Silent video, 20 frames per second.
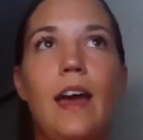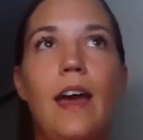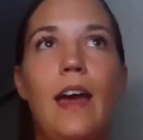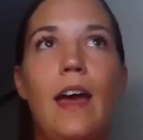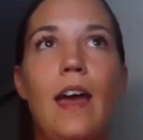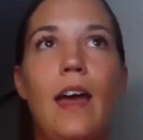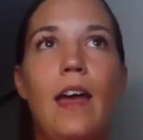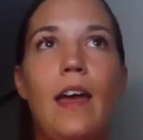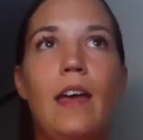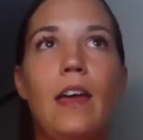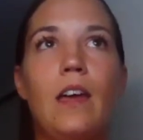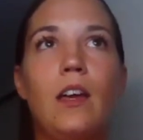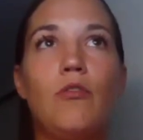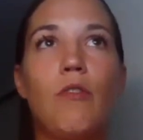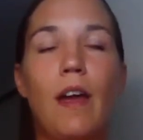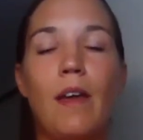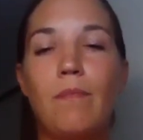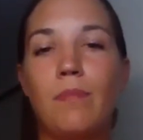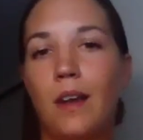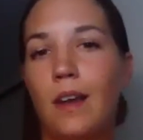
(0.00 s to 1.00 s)
a
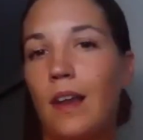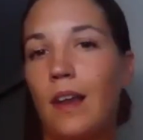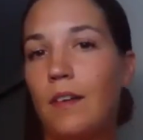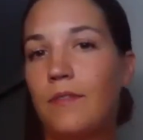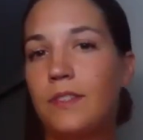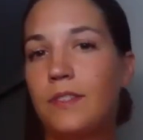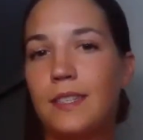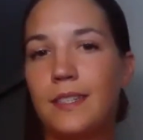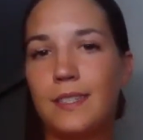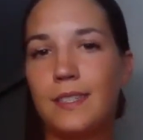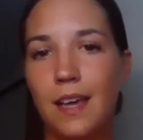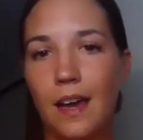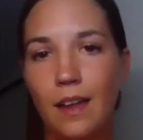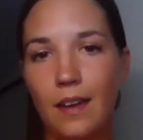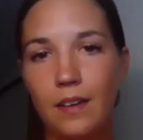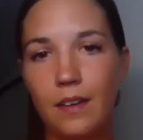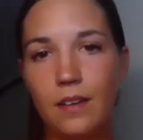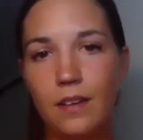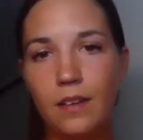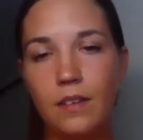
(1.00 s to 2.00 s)
grape that loves the
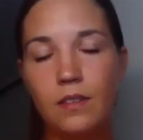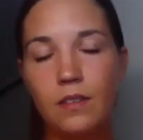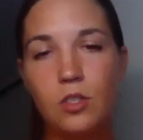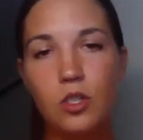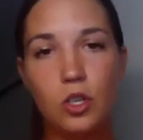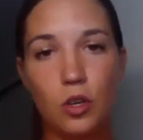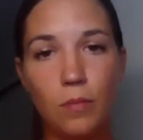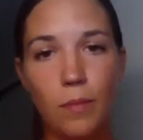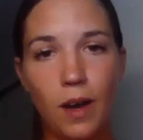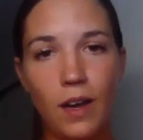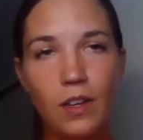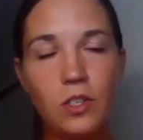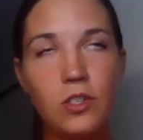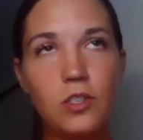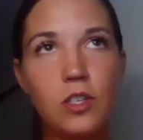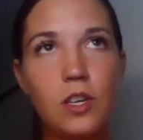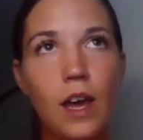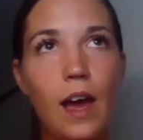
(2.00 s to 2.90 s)
sun too much.